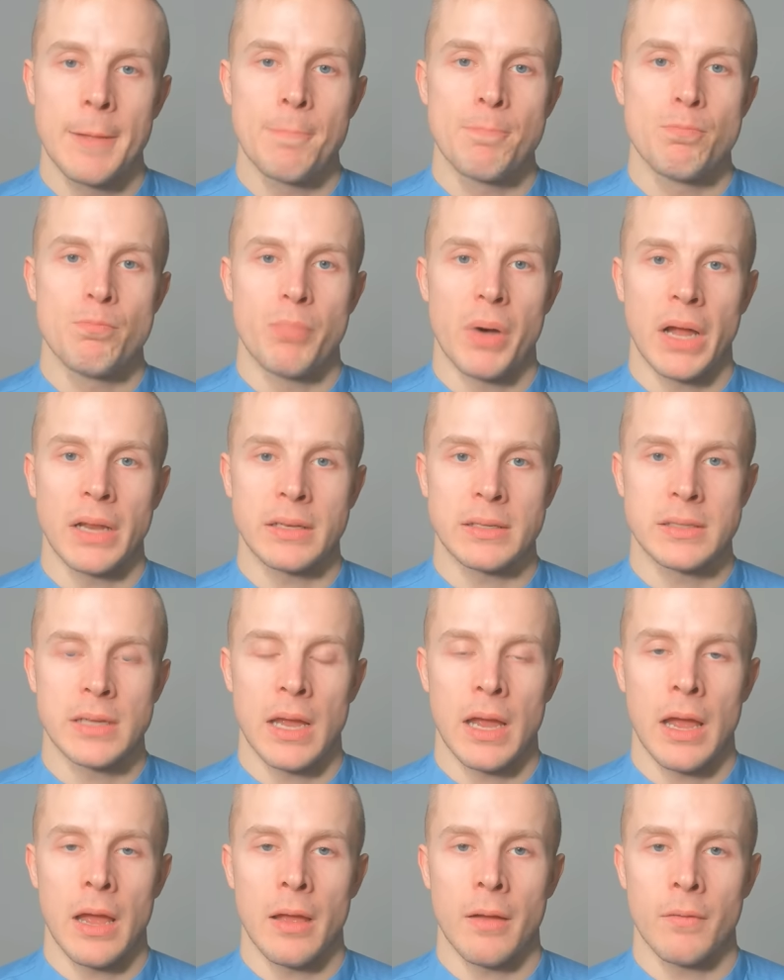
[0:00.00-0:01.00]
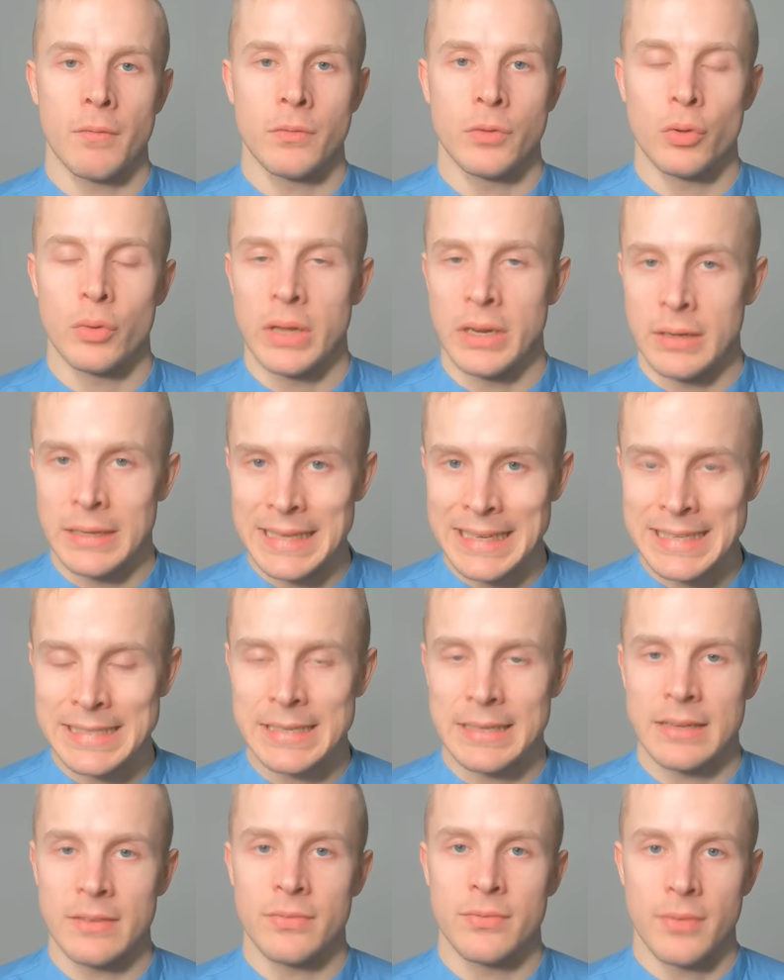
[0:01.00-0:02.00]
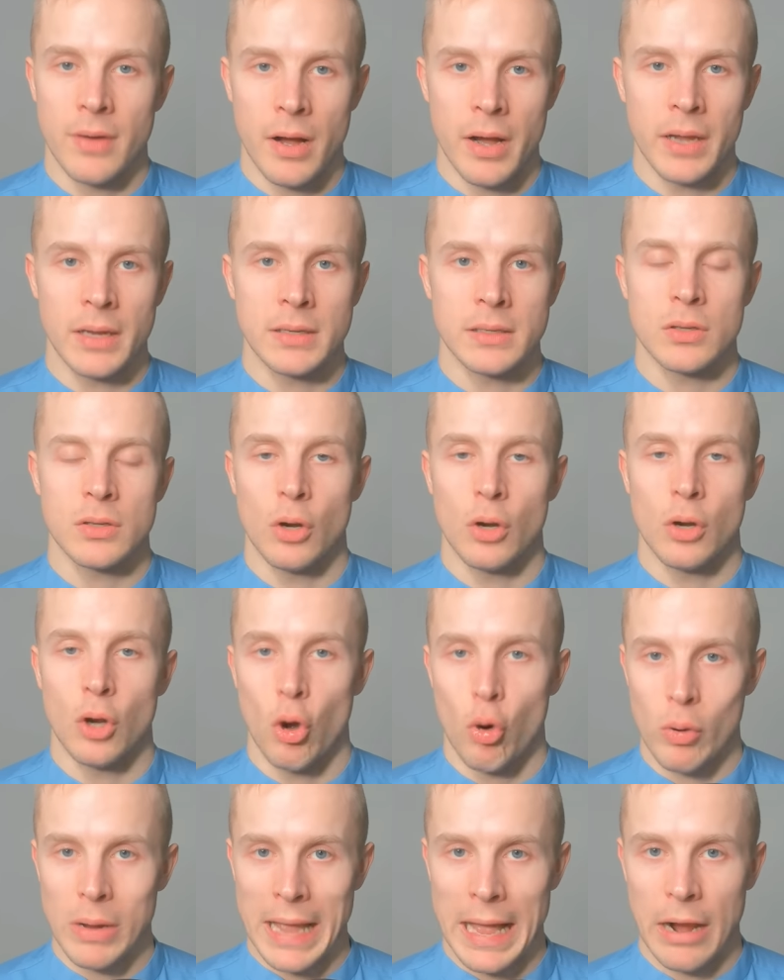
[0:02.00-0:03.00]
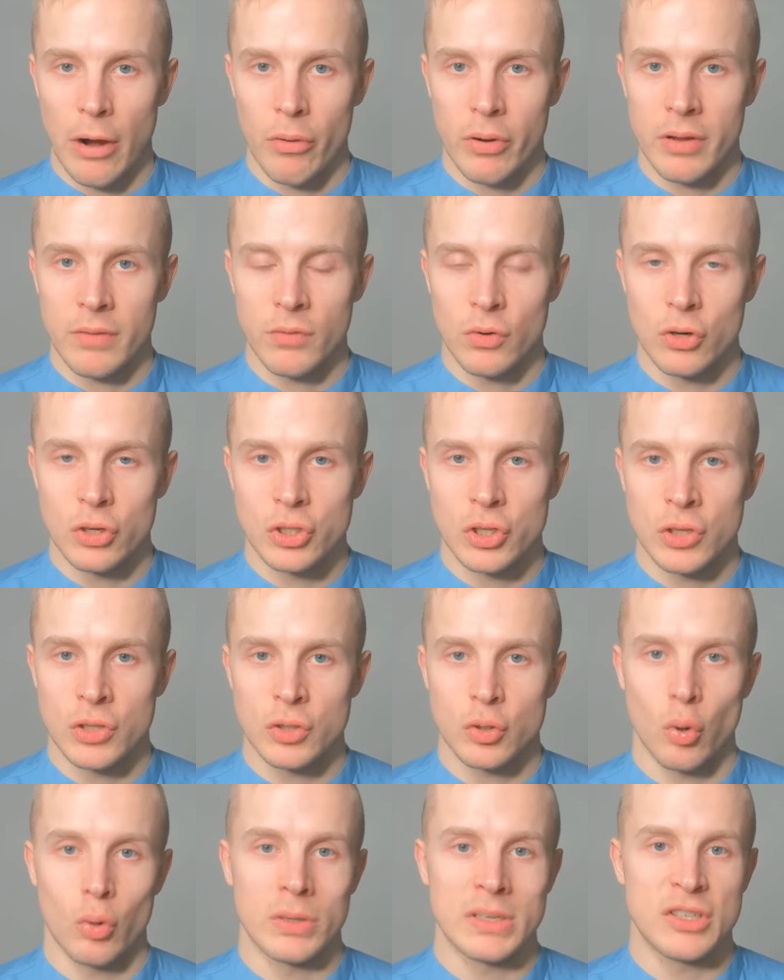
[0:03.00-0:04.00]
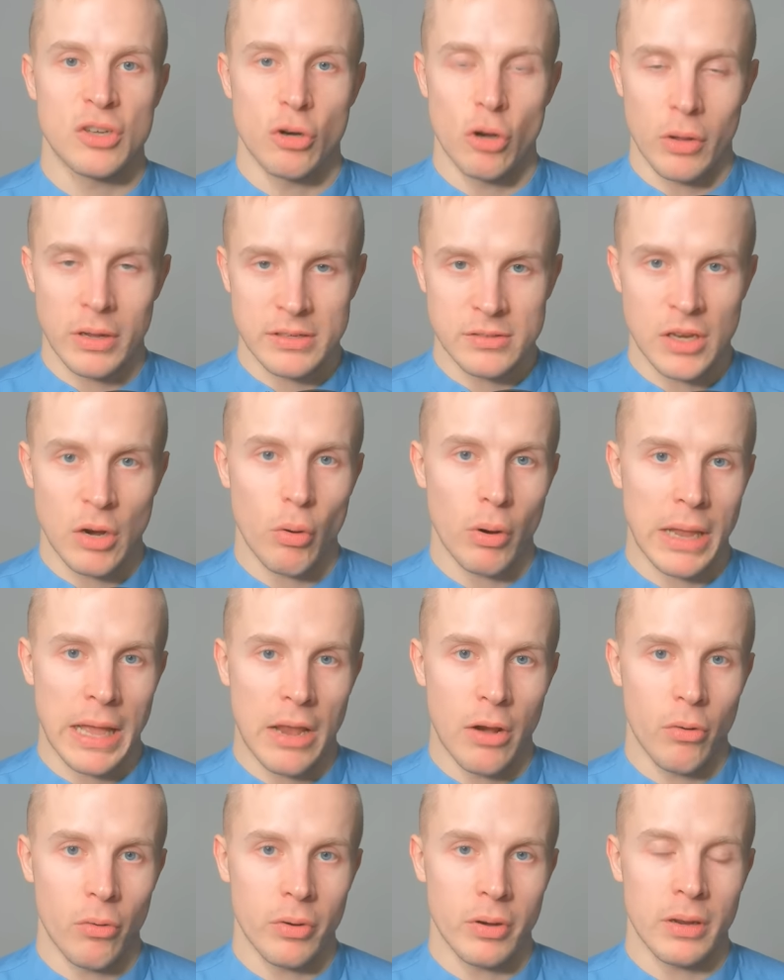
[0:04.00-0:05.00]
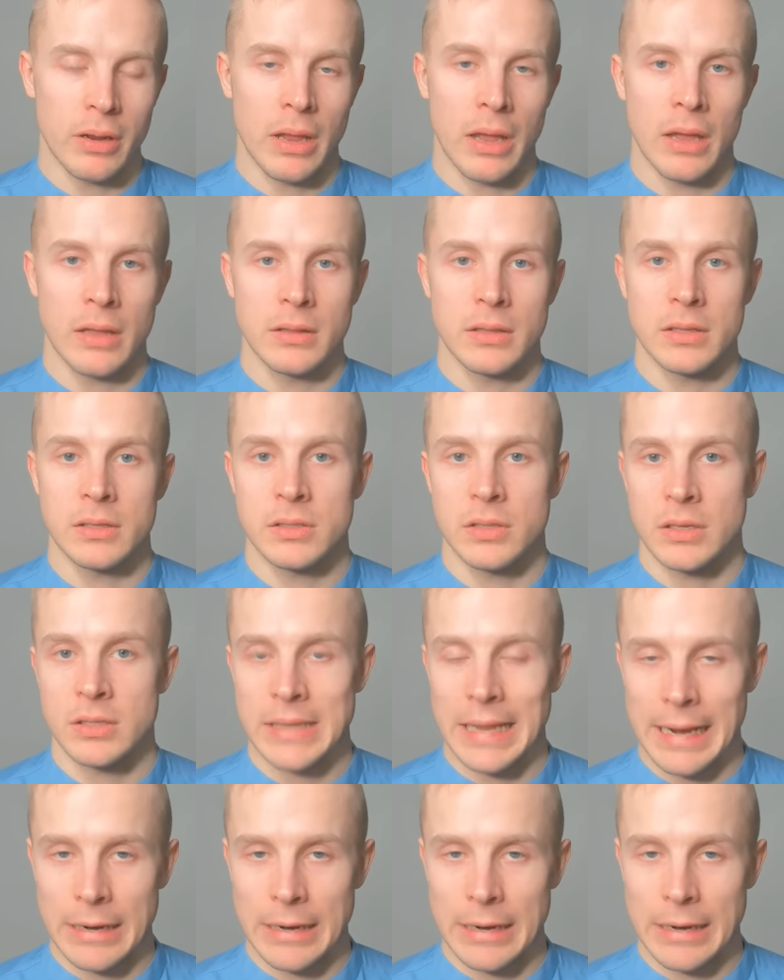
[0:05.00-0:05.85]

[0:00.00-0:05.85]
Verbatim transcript: but uh, you can easily find low-calorie versions or zero, zero calorie uh, these uh, salad